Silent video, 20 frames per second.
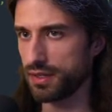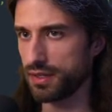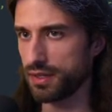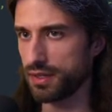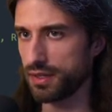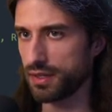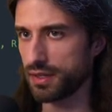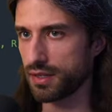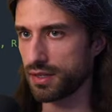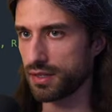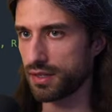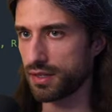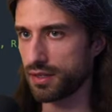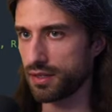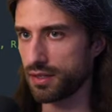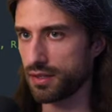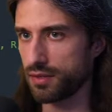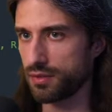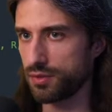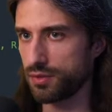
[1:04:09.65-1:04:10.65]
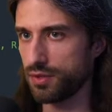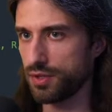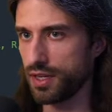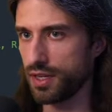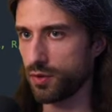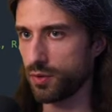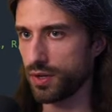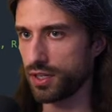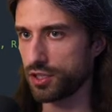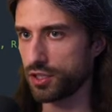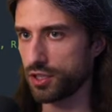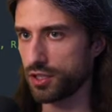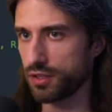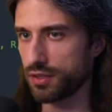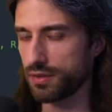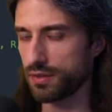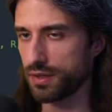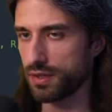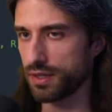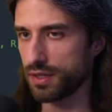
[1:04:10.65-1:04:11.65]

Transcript: the direction.